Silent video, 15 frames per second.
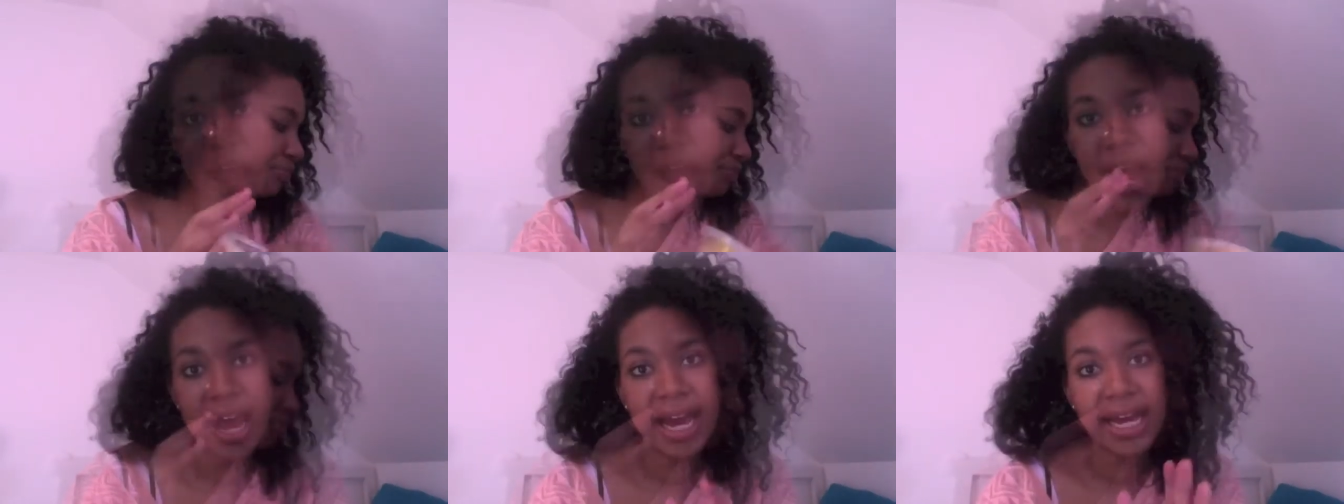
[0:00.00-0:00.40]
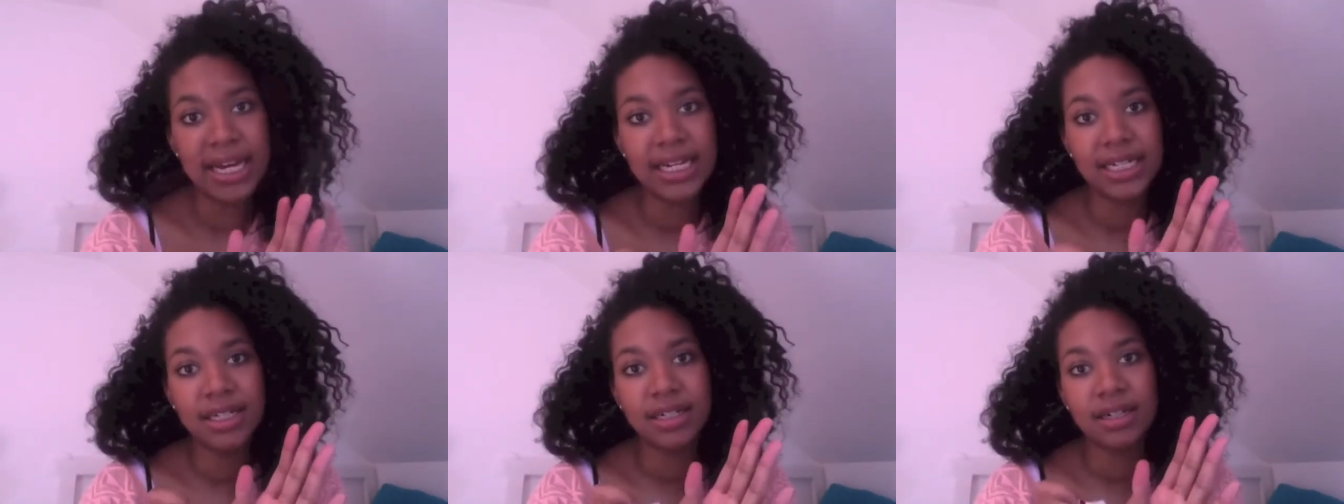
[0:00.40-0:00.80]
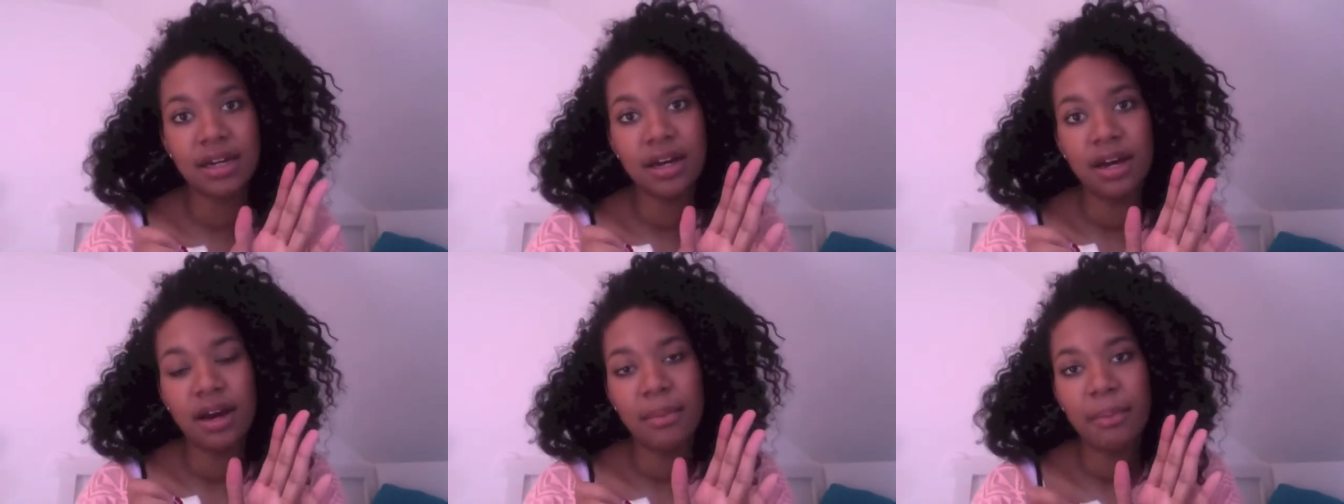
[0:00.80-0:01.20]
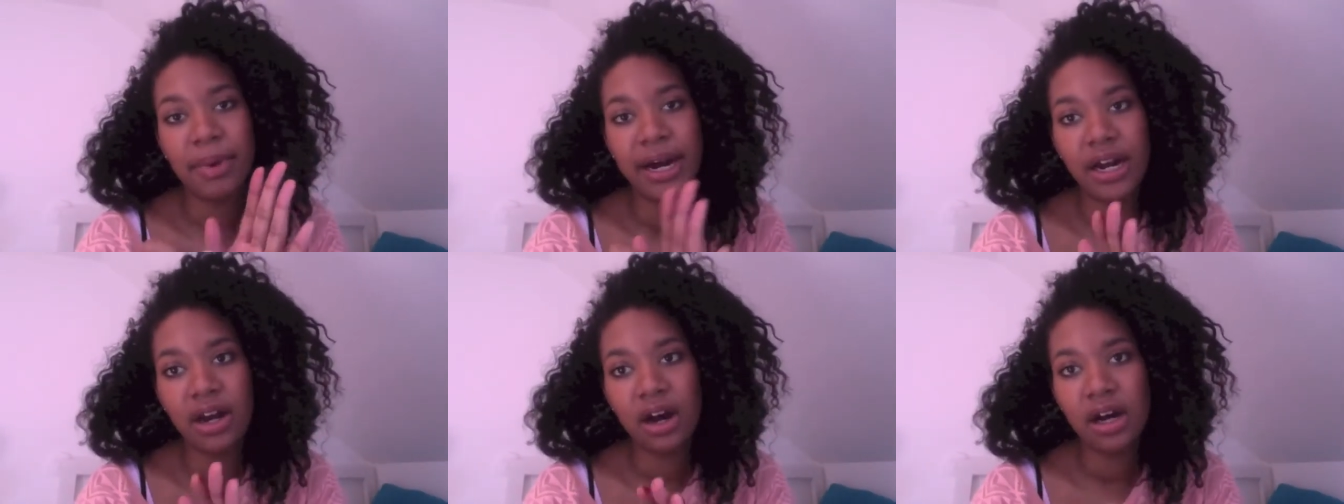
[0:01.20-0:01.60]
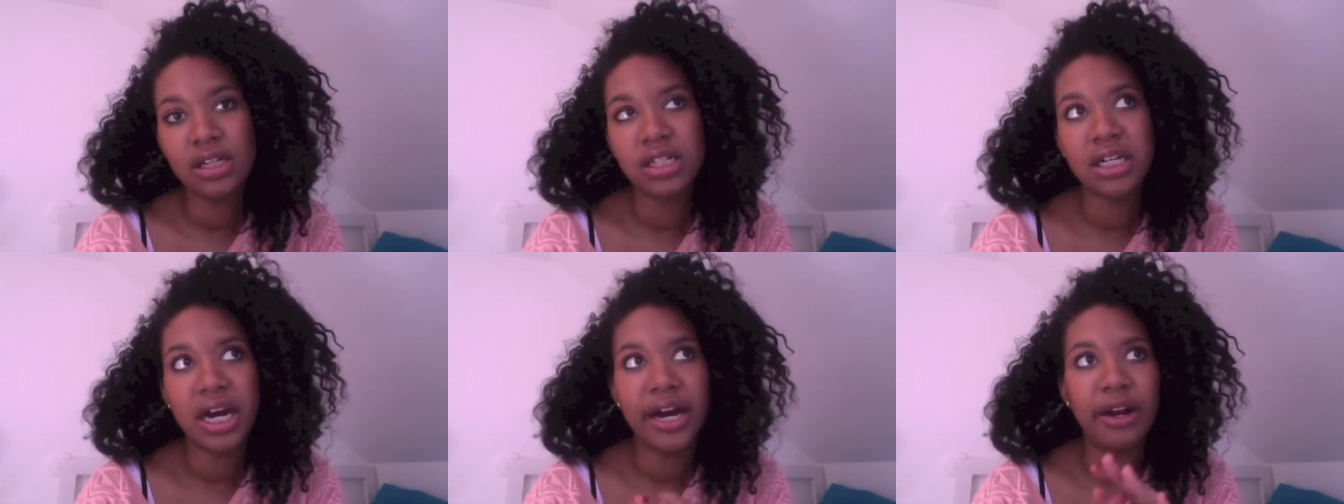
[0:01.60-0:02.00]
And my
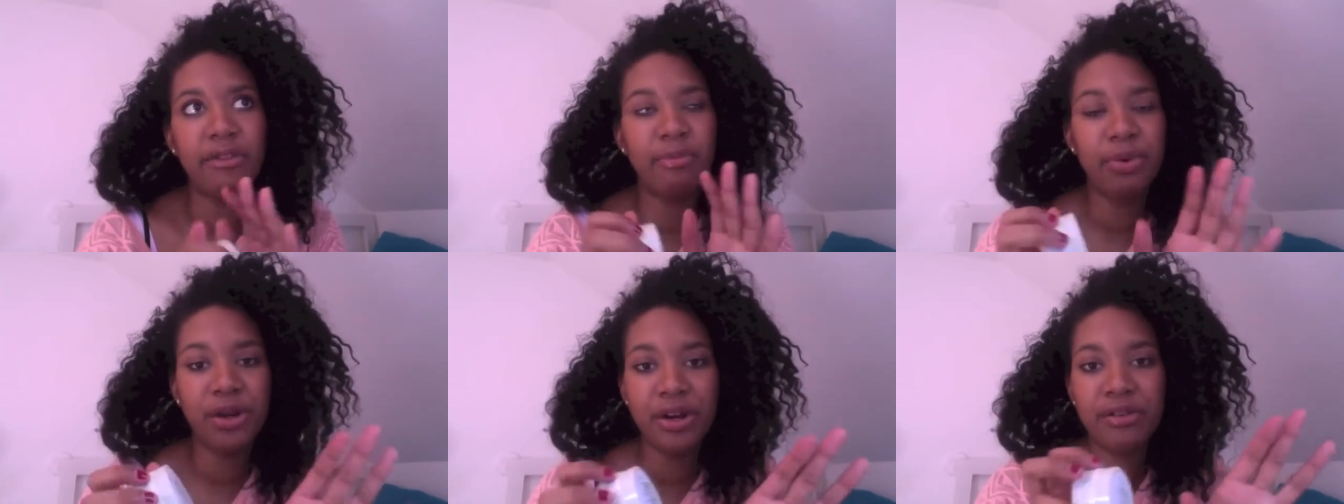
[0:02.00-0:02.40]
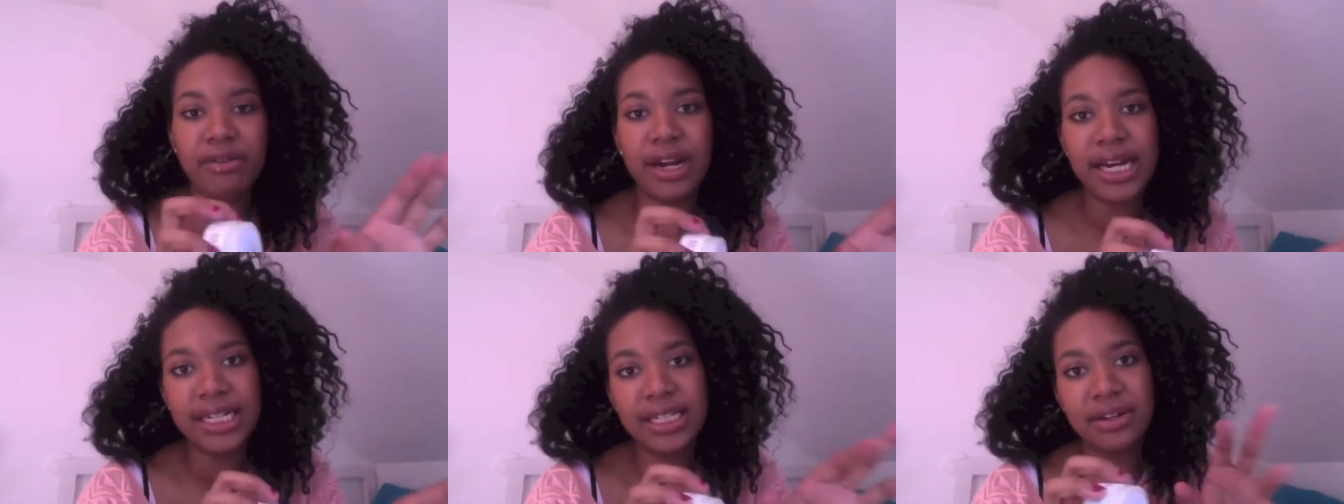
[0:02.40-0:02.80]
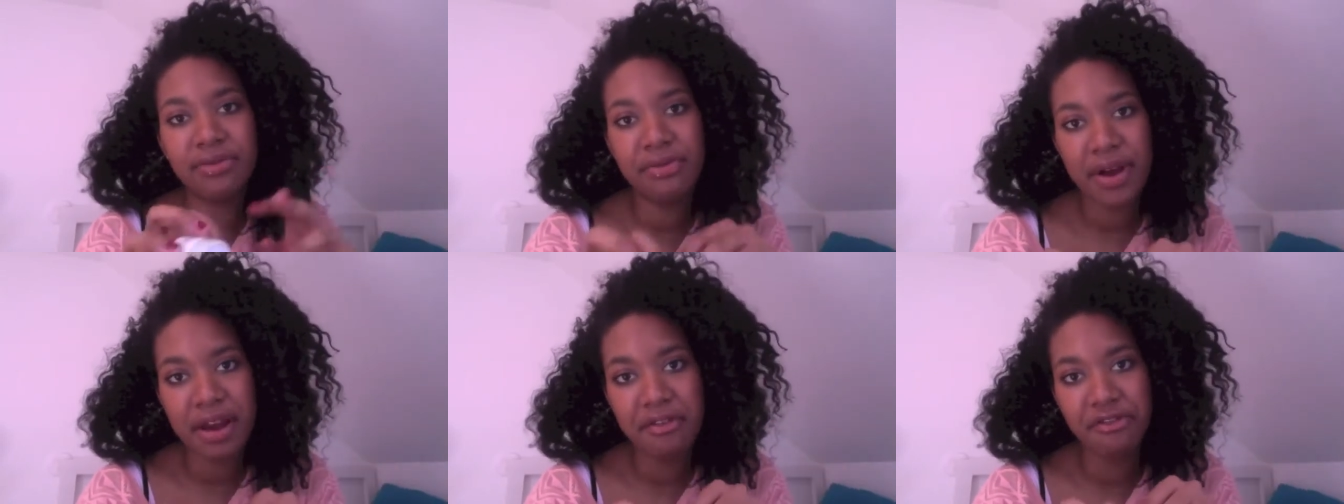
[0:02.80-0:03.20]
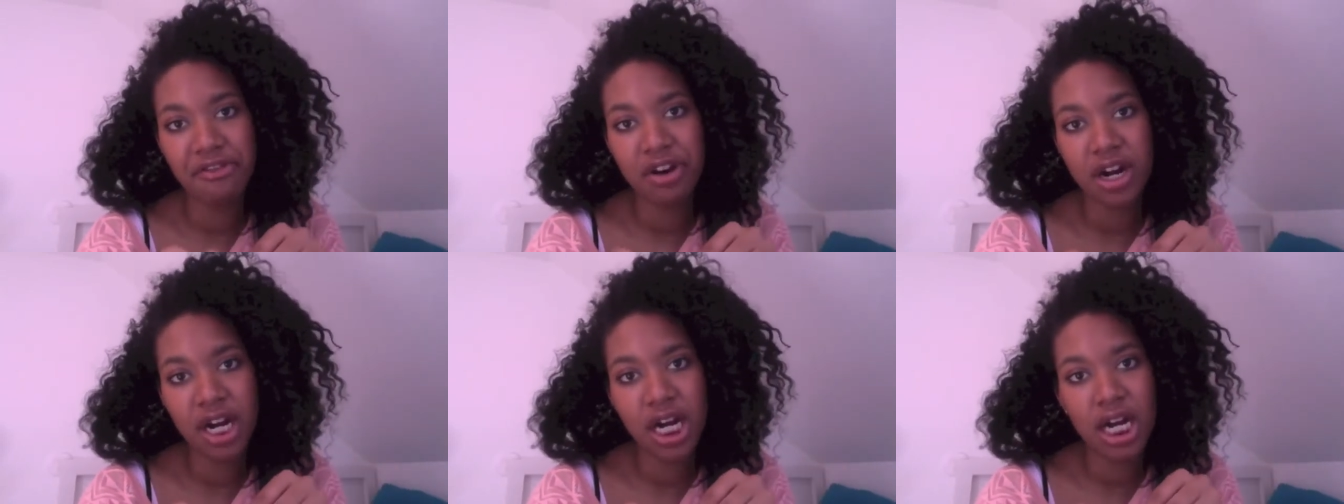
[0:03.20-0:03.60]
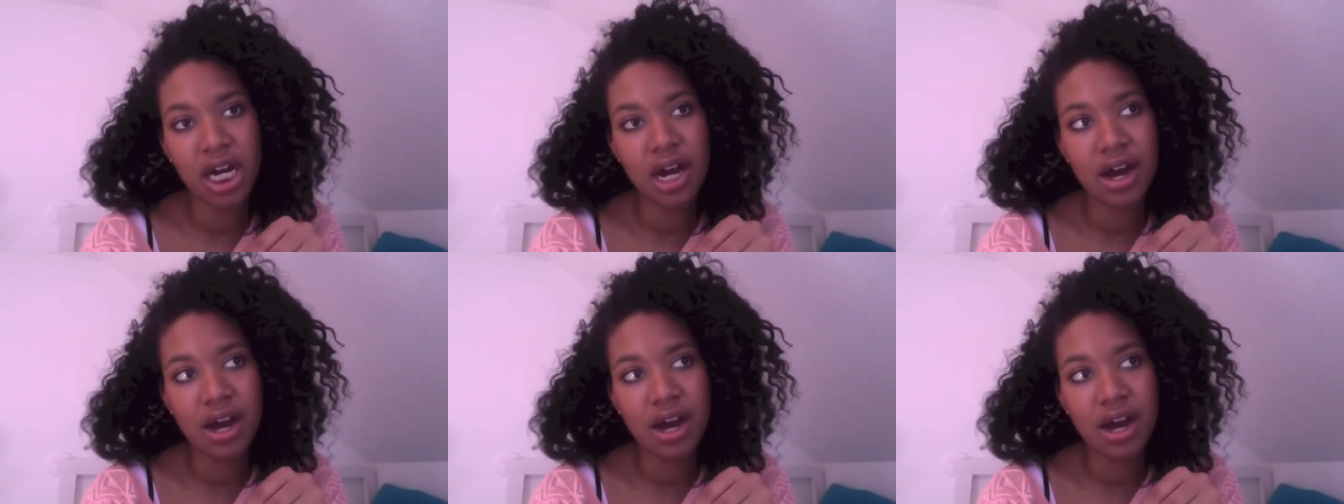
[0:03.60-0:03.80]
last kind of beauty related favorite